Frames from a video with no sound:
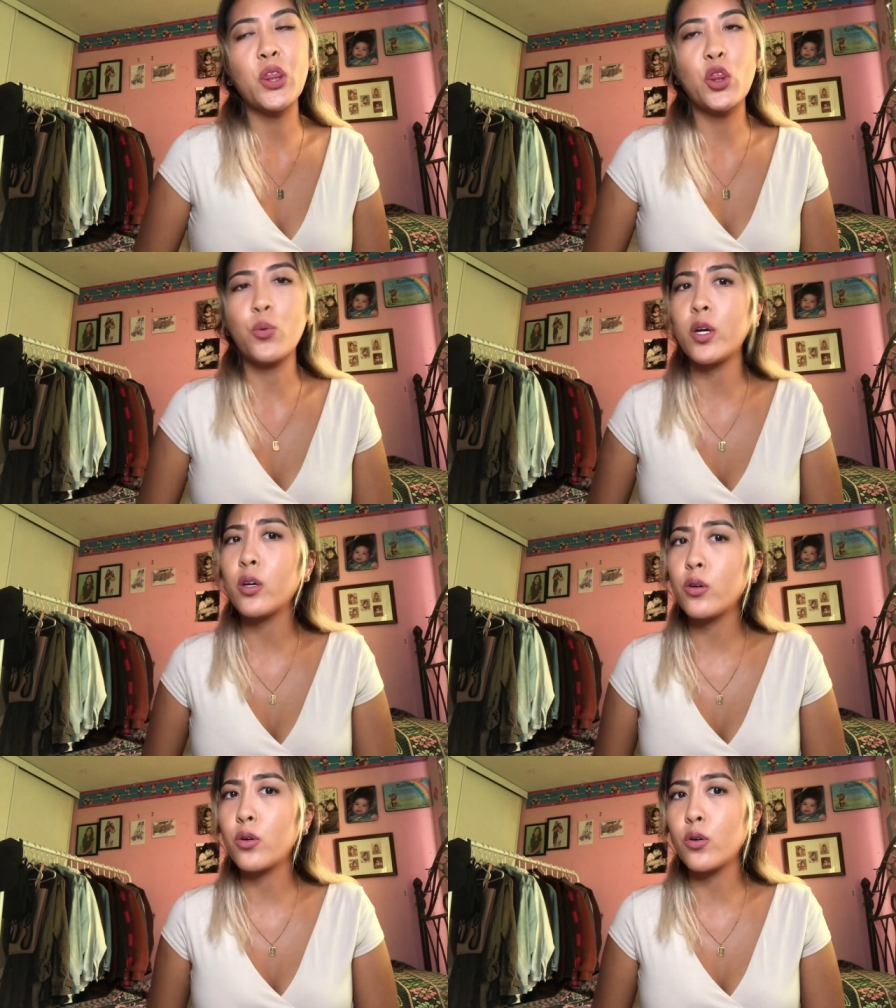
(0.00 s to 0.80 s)

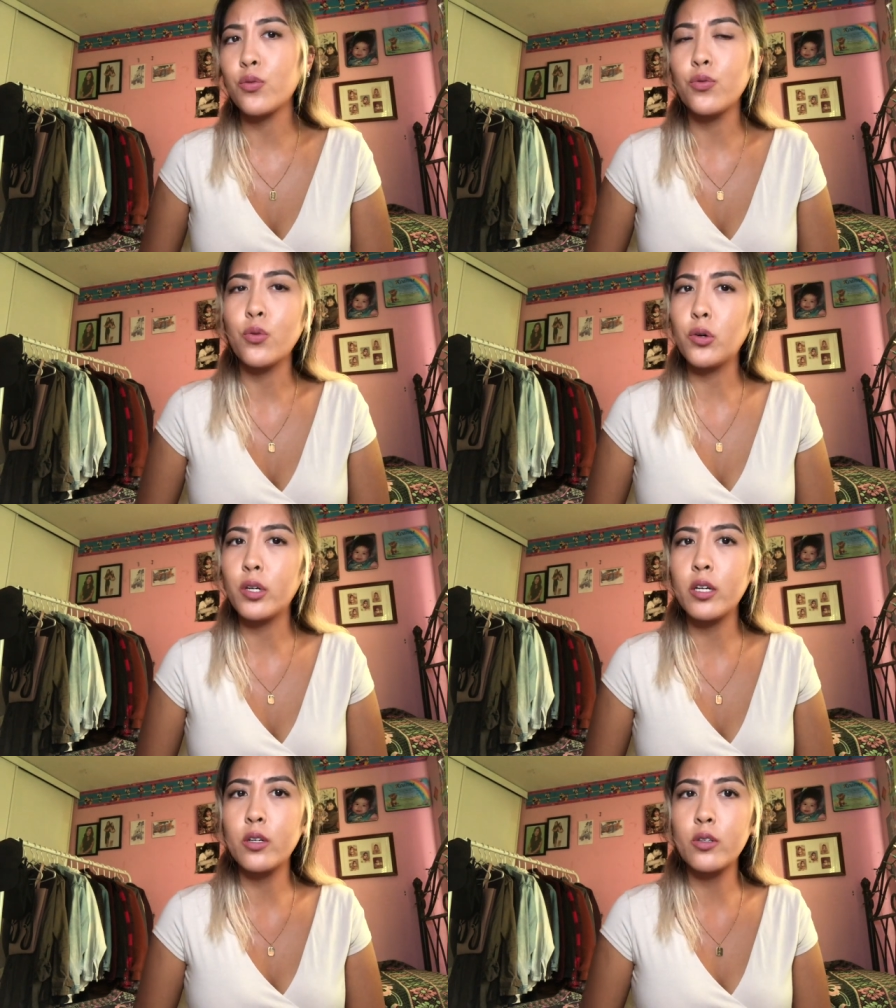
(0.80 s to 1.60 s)
3 or 4
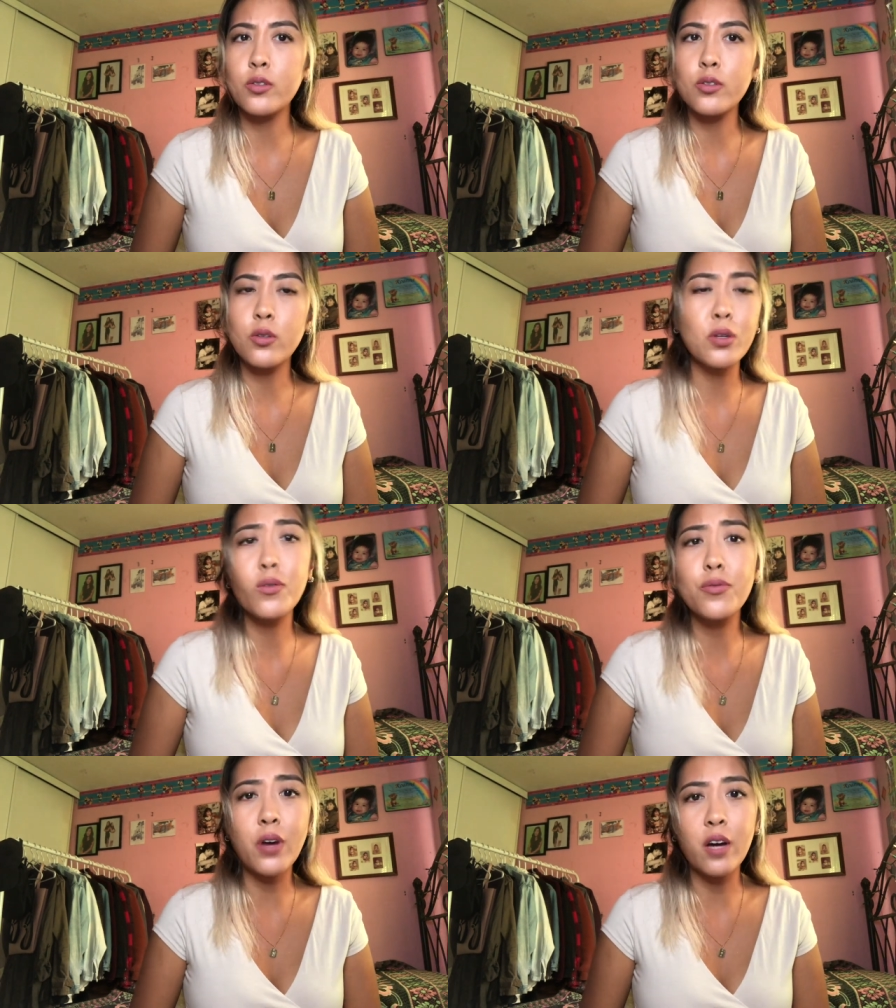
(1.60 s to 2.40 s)
years or
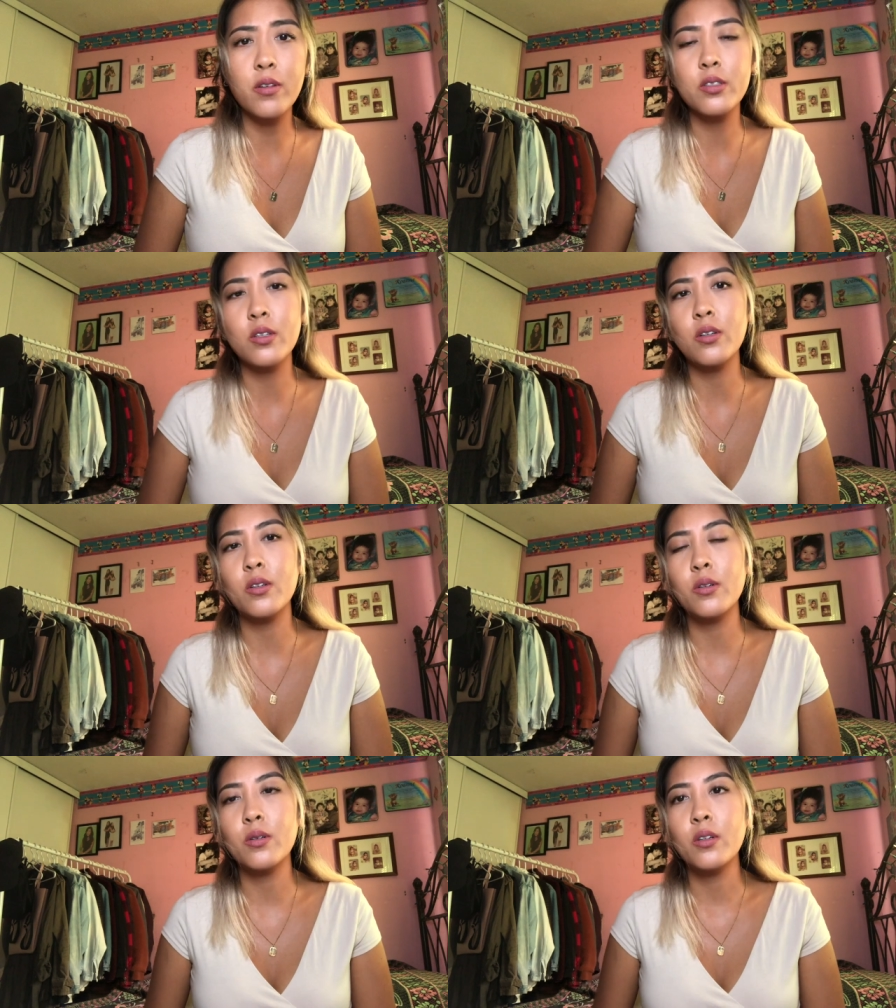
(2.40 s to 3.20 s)
even 5 years
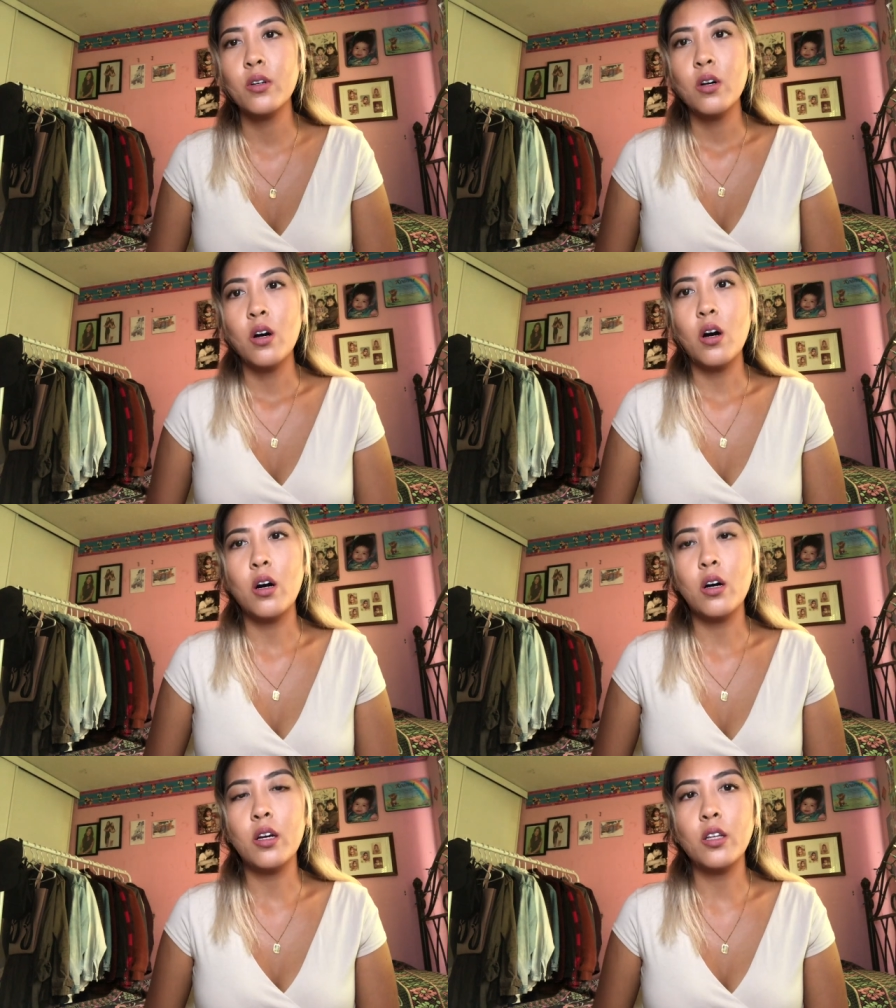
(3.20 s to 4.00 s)
ago
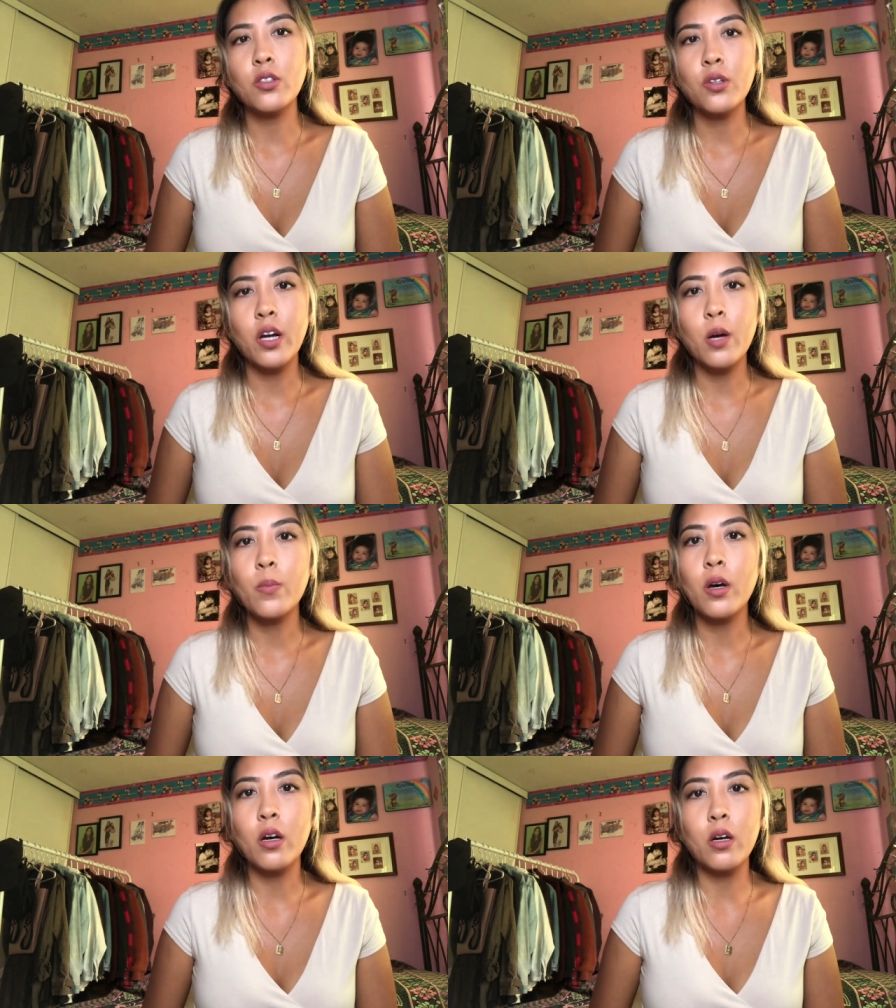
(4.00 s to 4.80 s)
on Instagram.